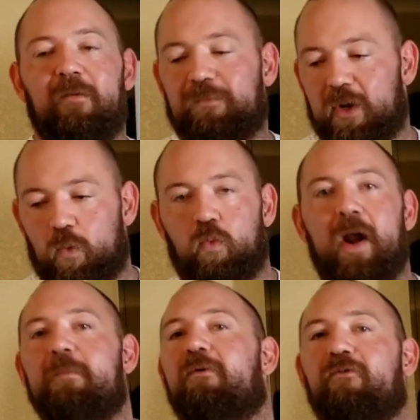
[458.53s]
you know,
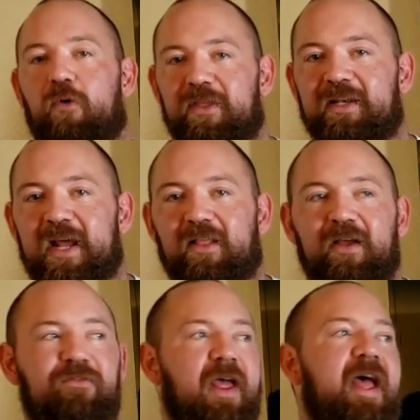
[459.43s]
right before the
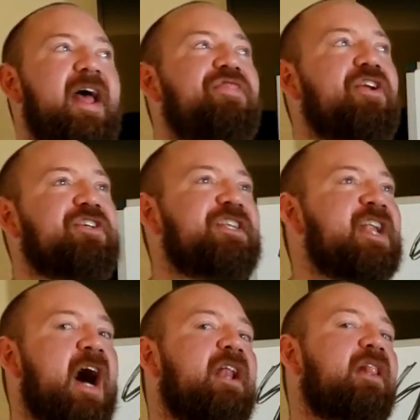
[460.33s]
deadlift, there's
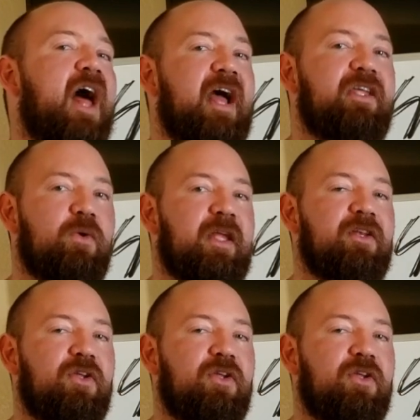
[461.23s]
not a lot you can